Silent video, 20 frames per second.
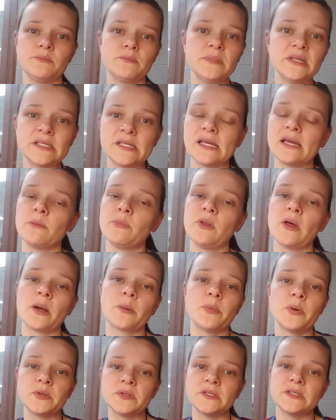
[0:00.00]
Missing a blog
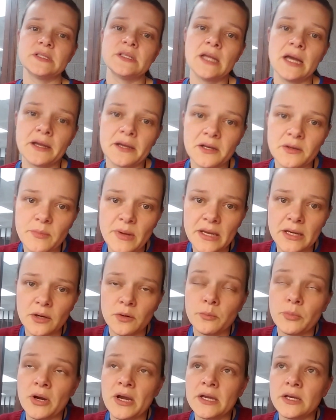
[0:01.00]
post is not going to make or
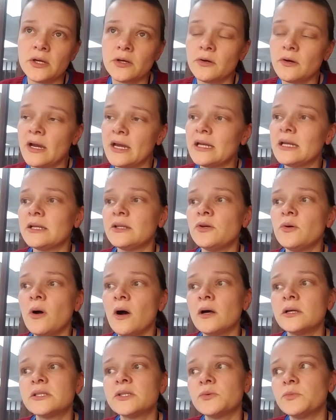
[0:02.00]
break your grade, and you
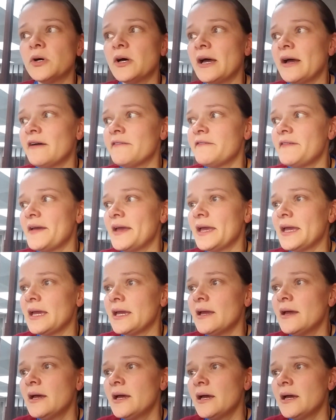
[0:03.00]
also will have a